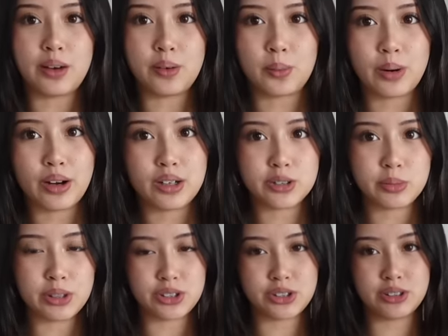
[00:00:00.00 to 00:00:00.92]
I would wear under
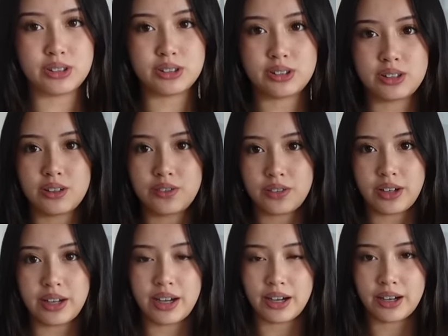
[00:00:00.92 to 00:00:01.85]
my shirts and stuff I
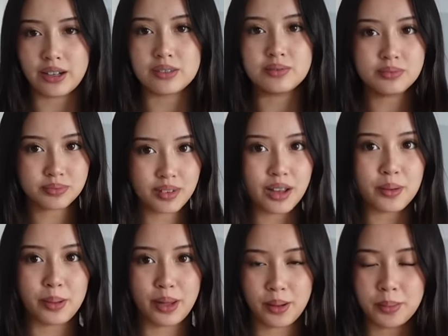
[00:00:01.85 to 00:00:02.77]
had a
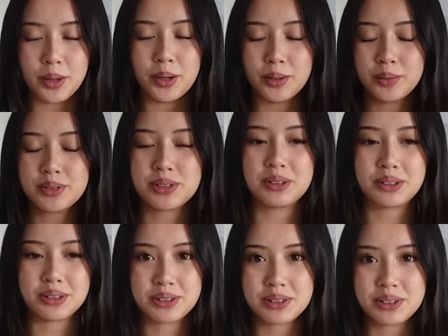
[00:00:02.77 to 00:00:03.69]
pink bow so
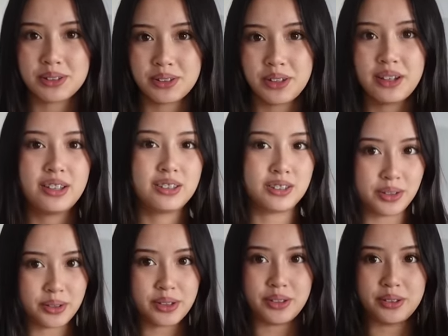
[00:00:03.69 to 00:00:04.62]
this is
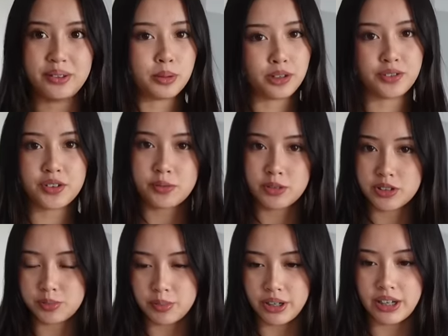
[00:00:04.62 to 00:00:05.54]
so cute. Perfect for
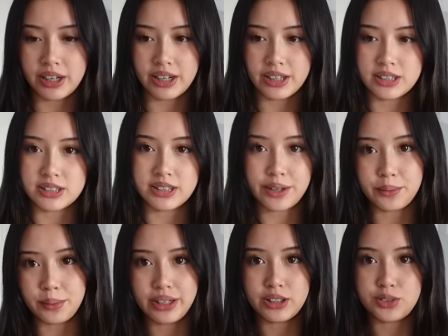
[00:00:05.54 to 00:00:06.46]
spring and it's
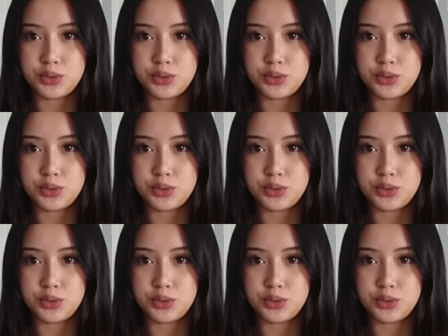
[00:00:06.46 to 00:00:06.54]
lightweight